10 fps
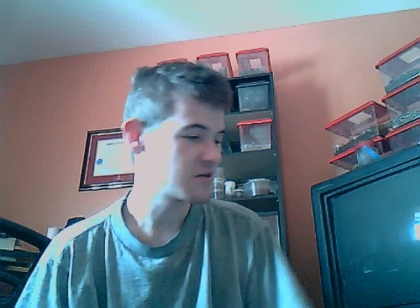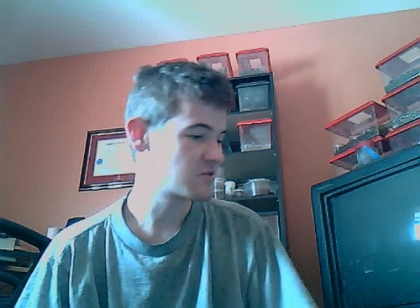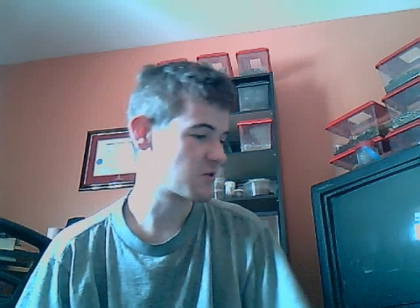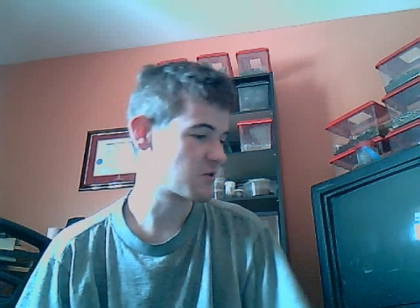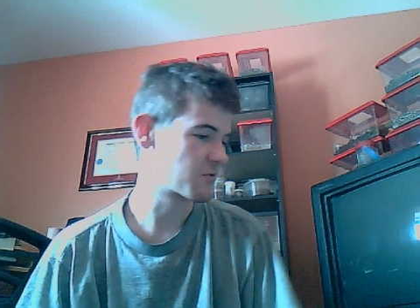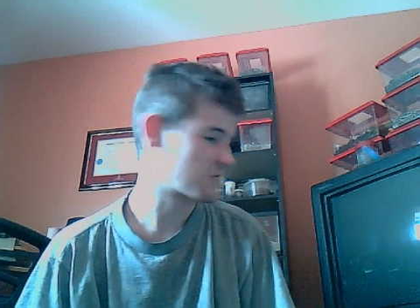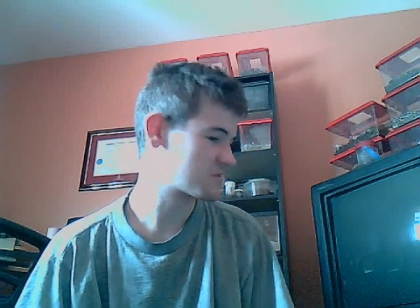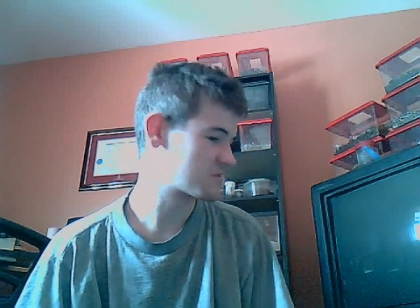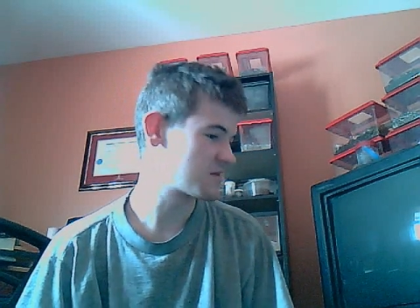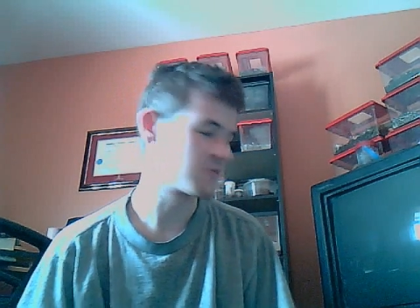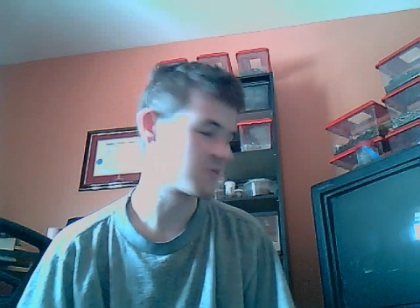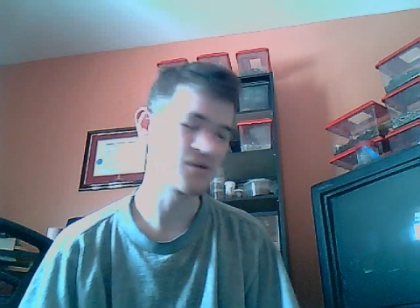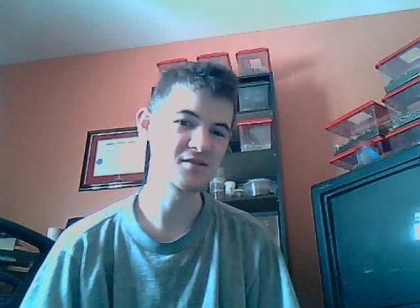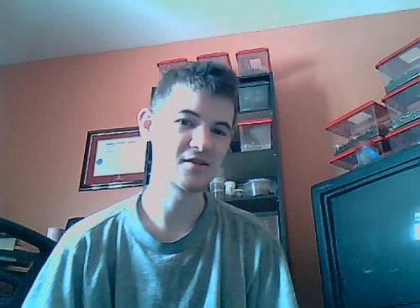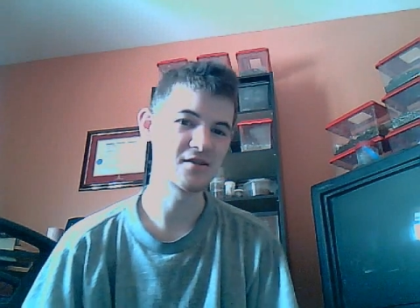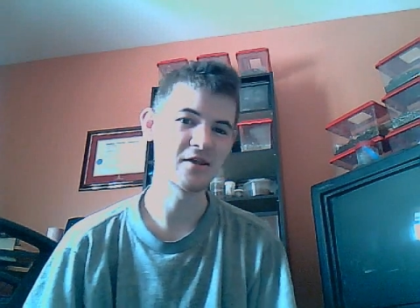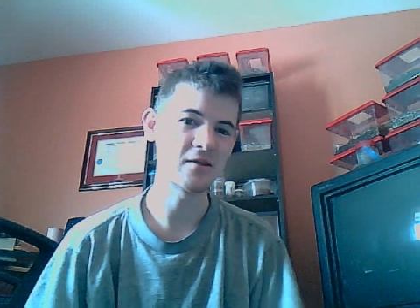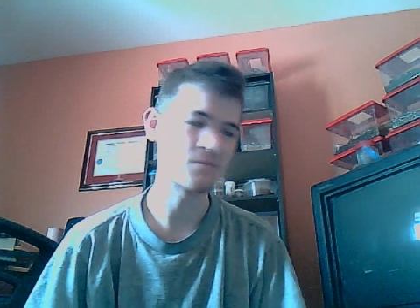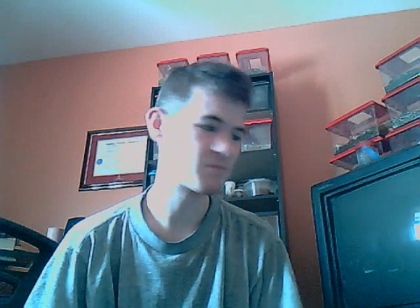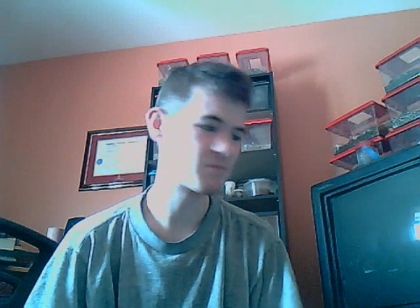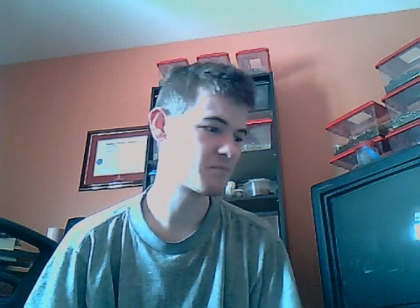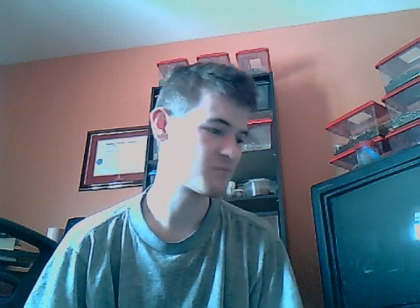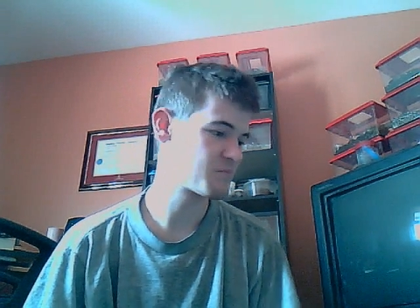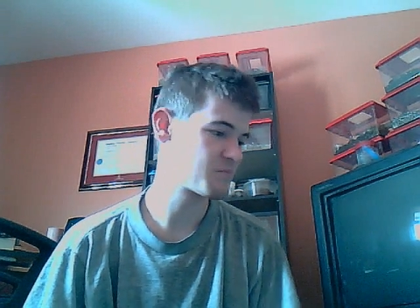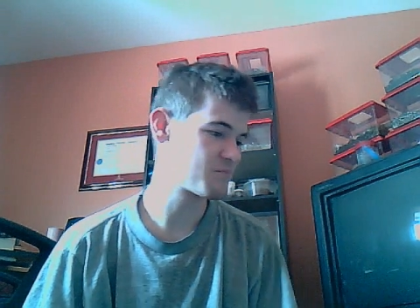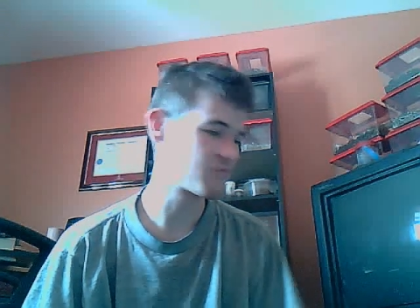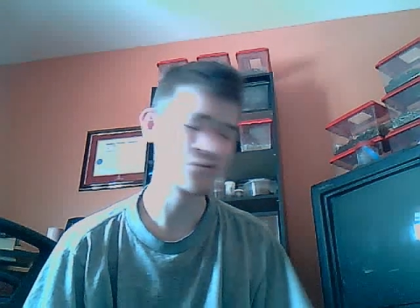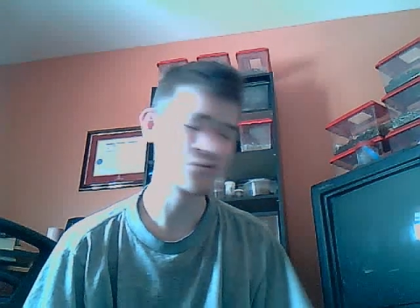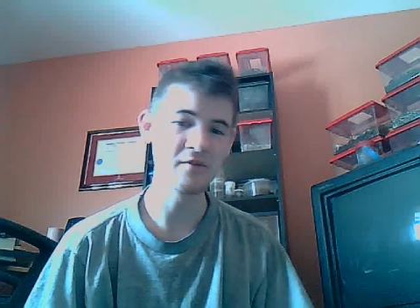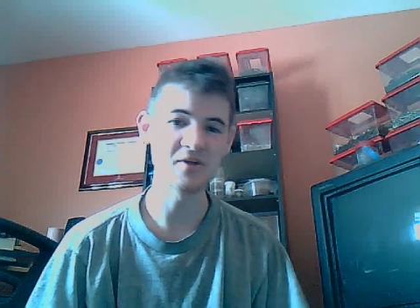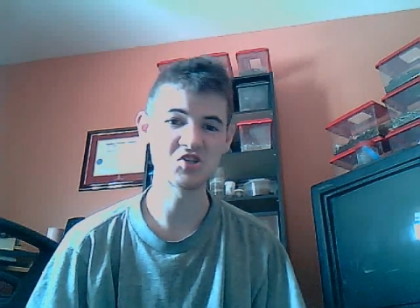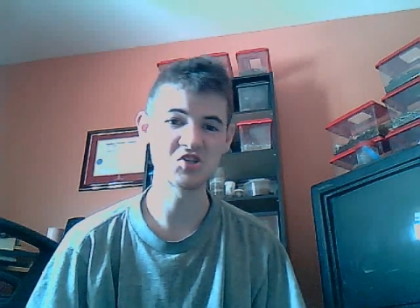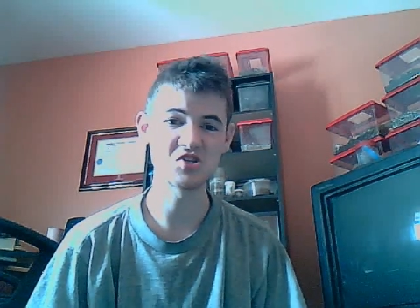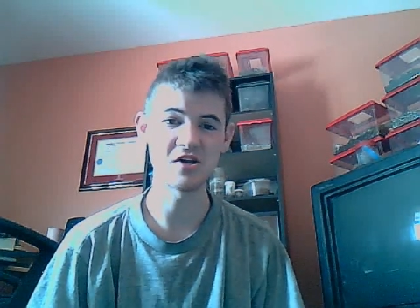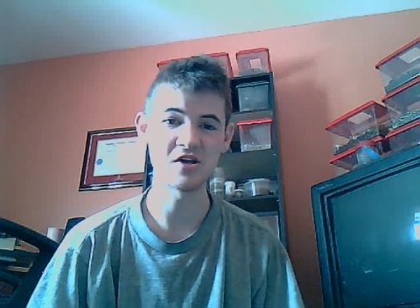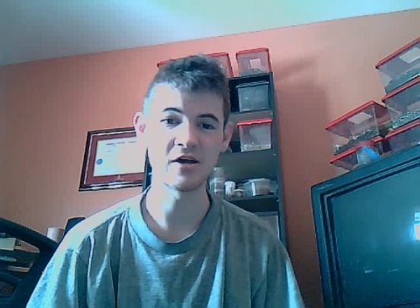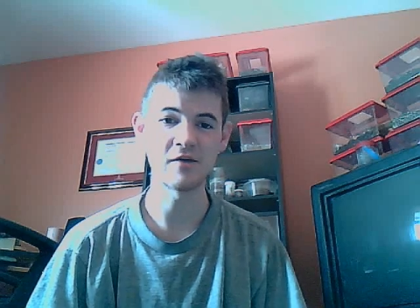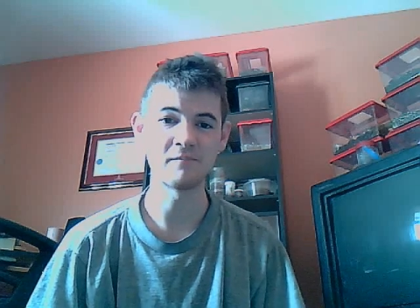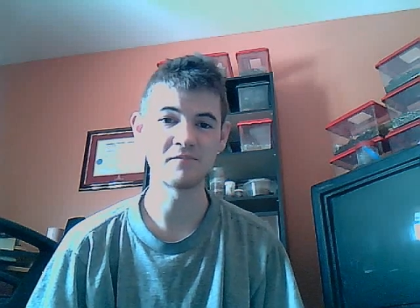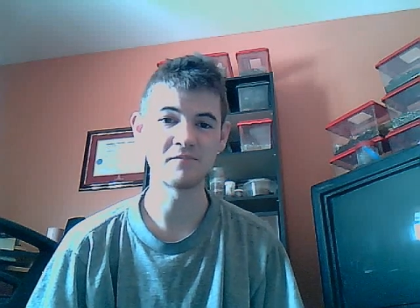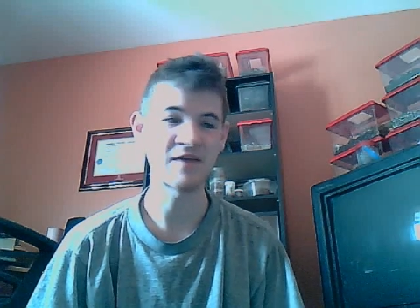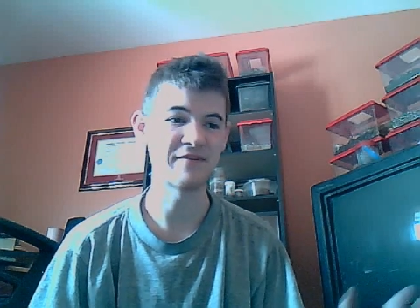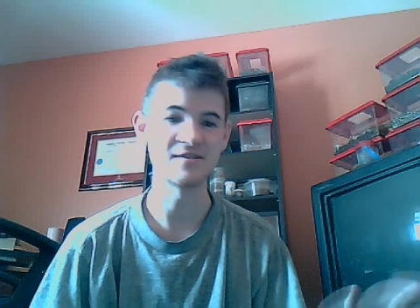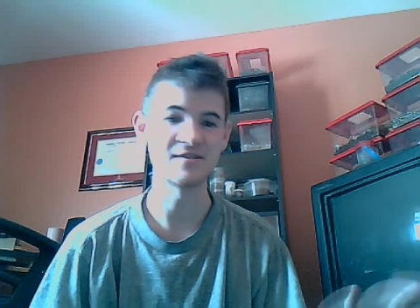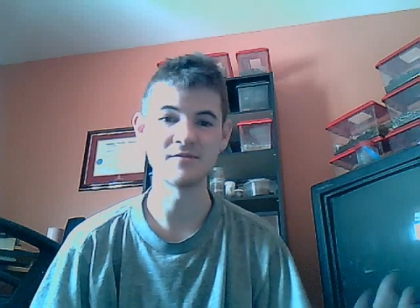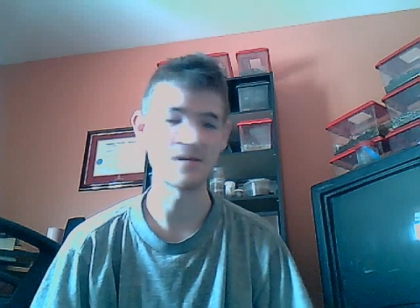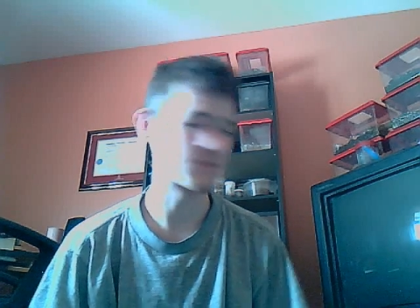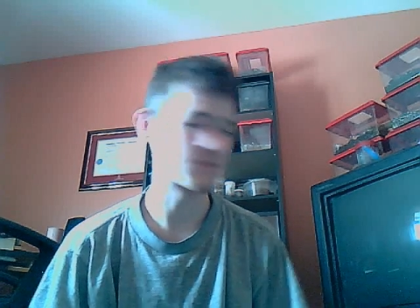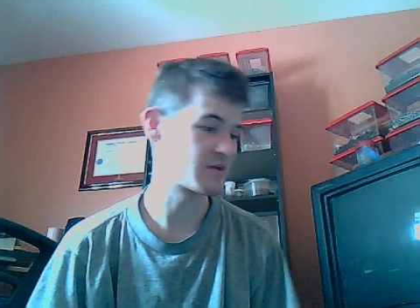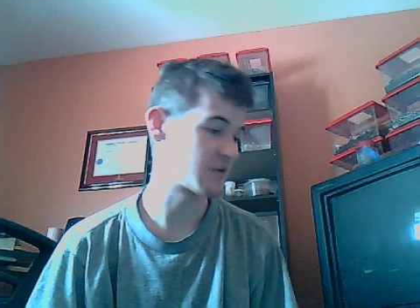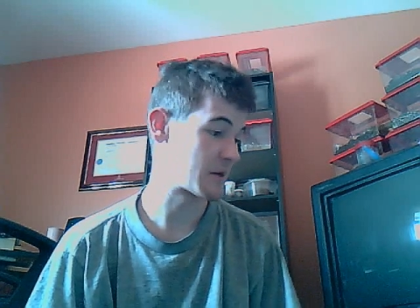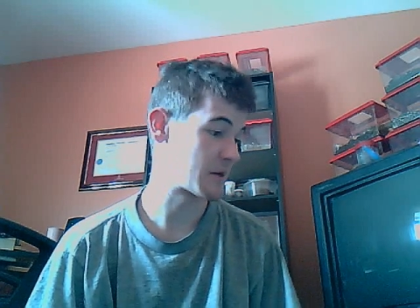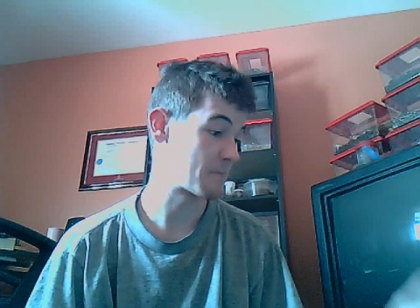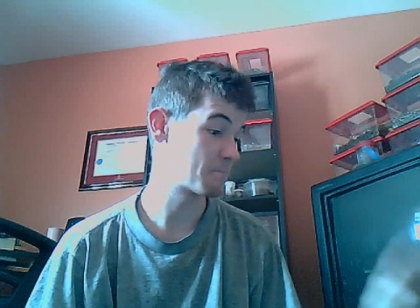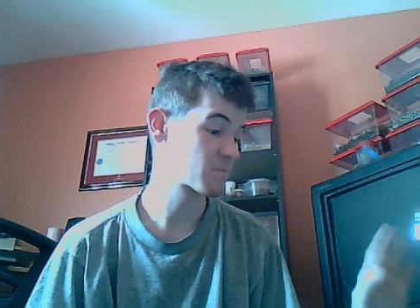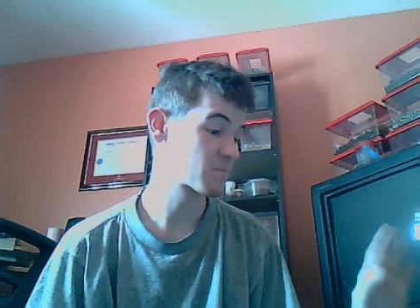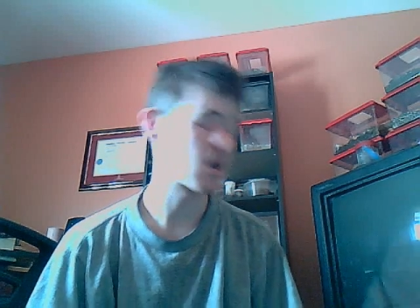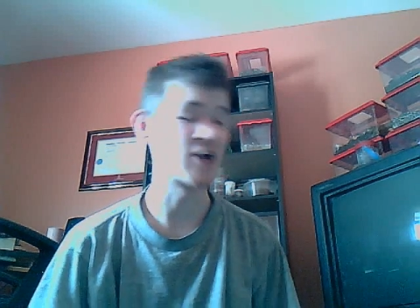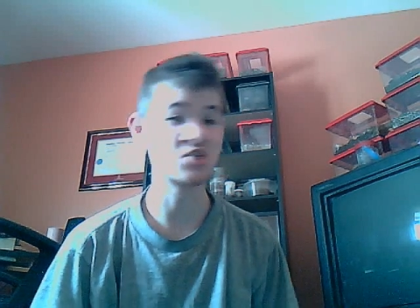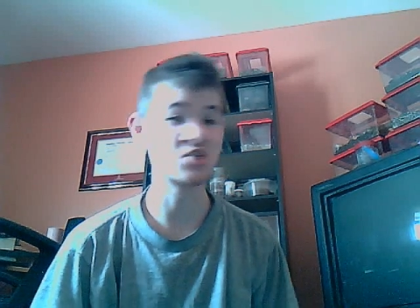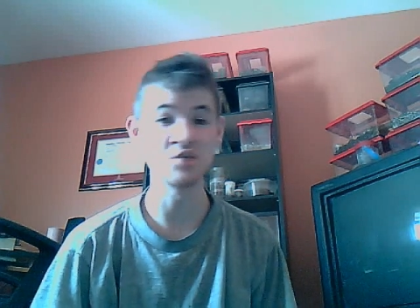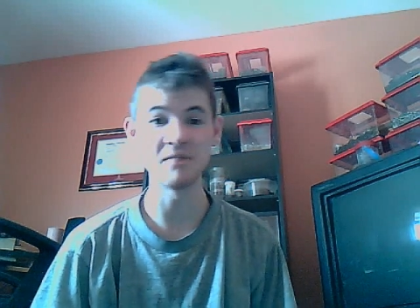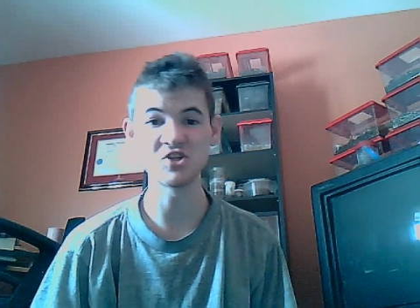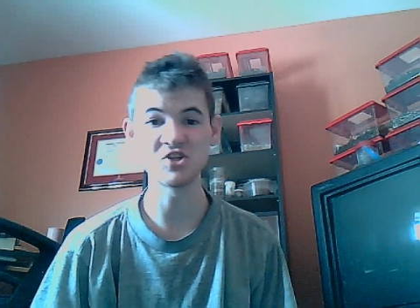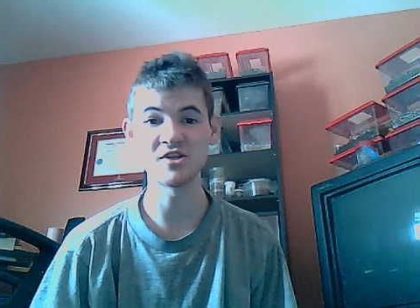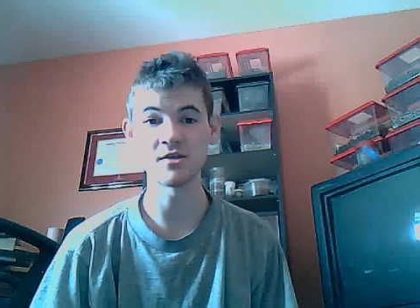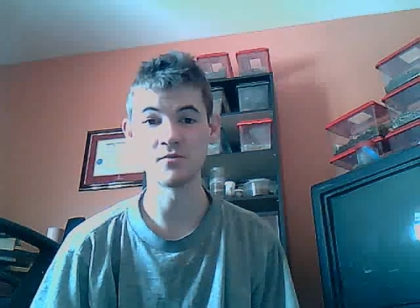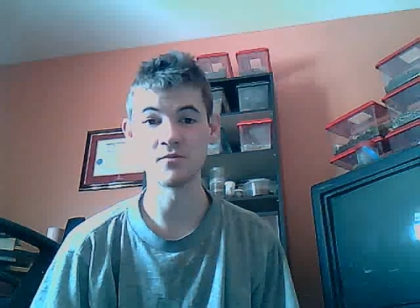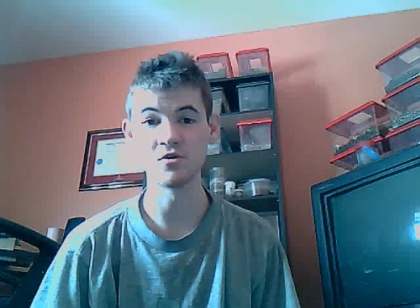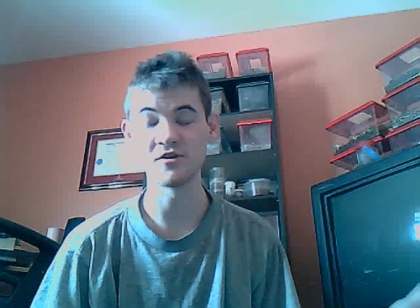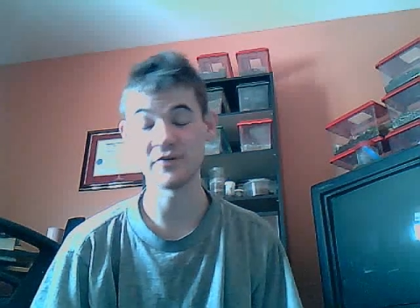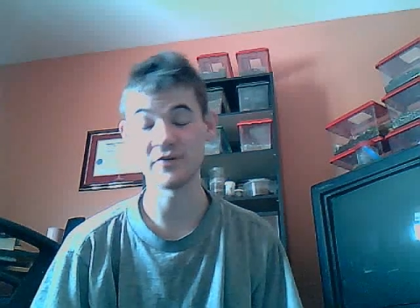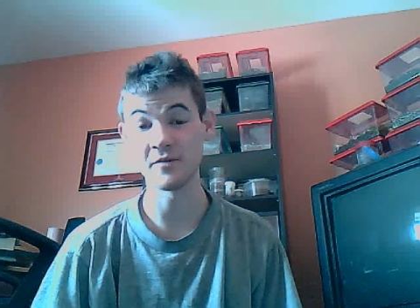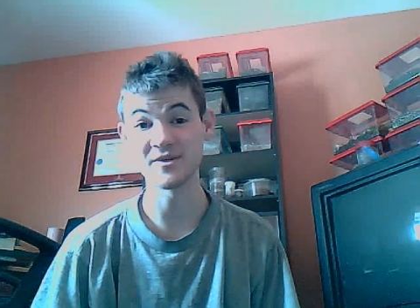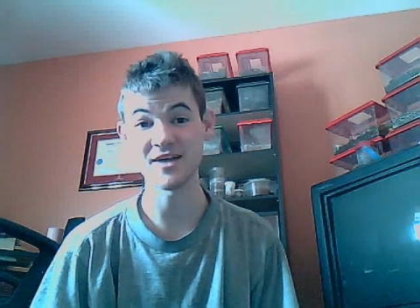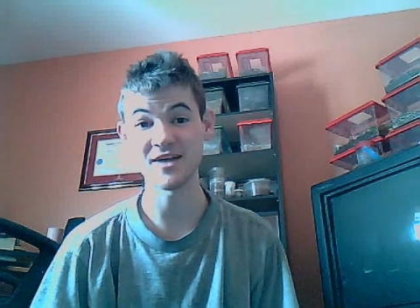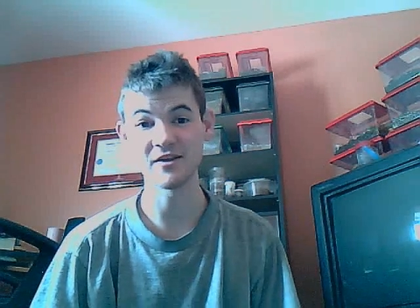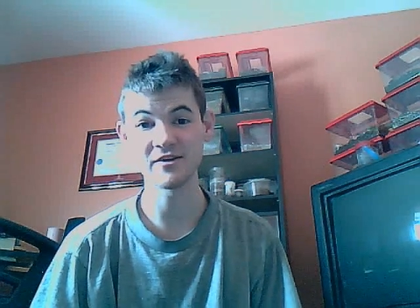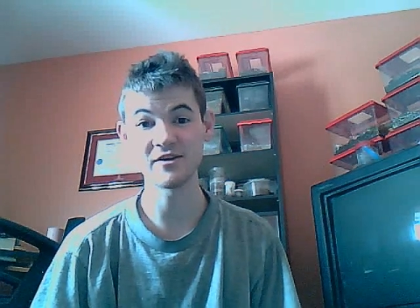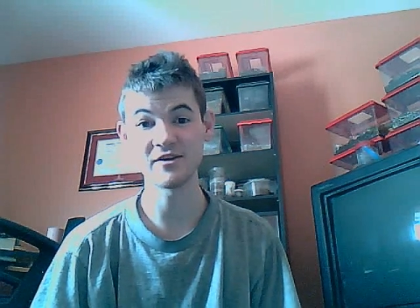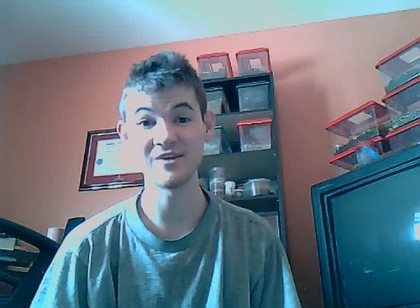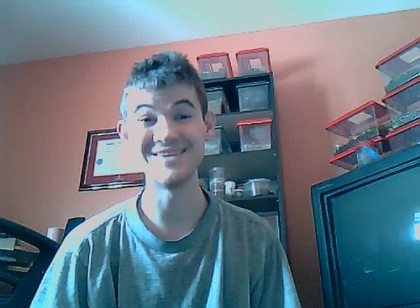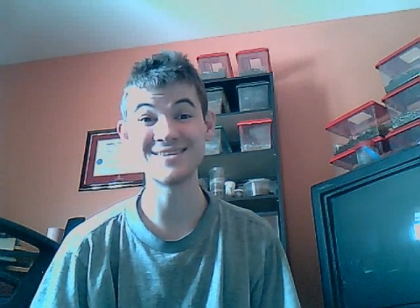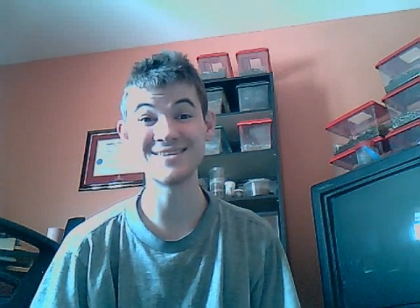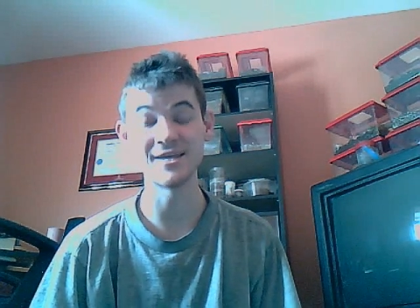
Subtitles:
So in other words, anyways, they pretty much have the same temperament. I should mention that the Poecilotheria Metallica is a